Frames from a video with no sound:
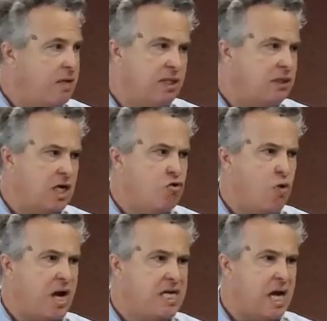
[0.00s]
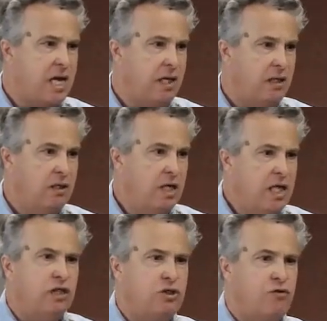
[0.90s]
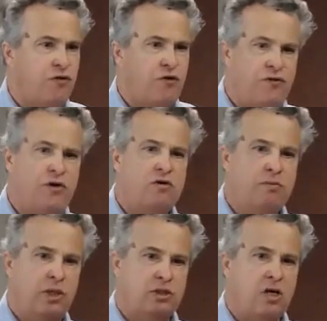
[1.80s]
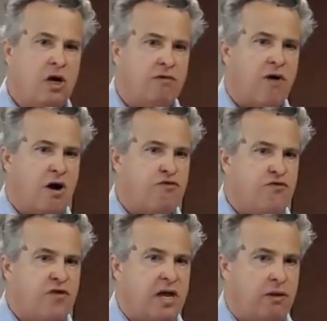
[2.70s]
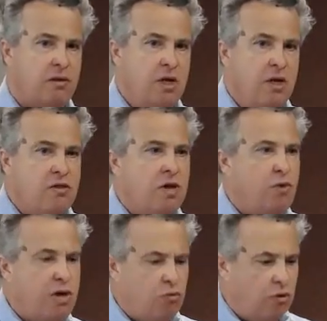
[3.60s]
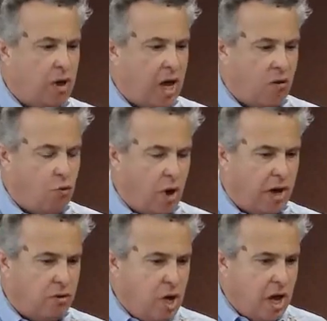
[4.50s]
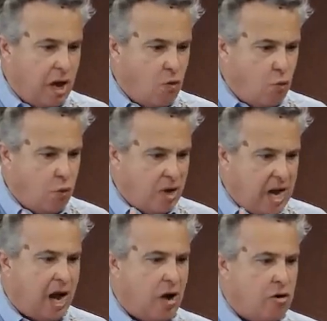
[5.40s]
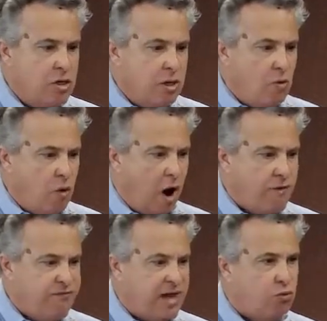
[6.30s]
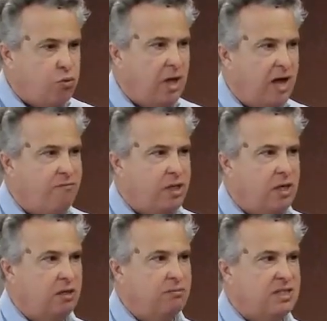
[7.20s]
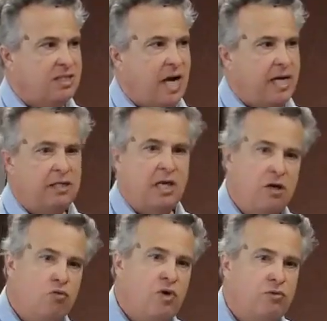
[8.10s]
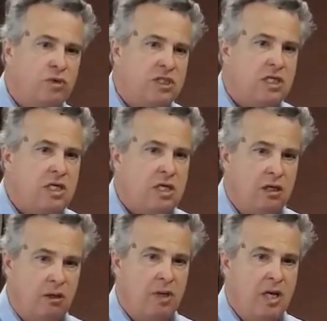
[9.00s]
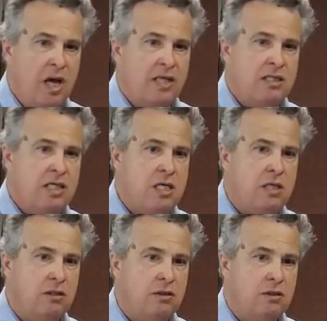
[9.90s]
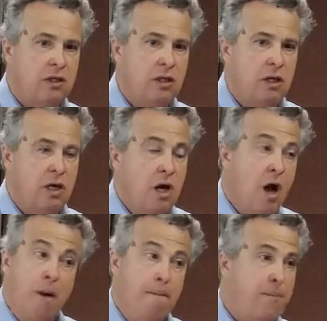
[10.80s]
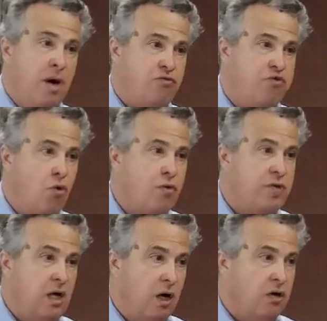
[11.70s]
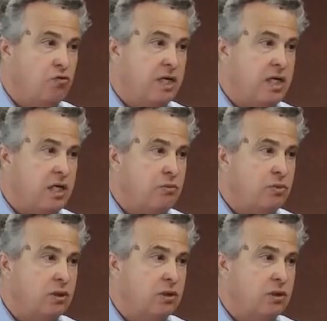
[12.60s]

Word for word: it is a great day. It is the fulfillment of our faith that we will, at, at, at now, our faith will have become sight and we will see him as he is. But for the unredeemed,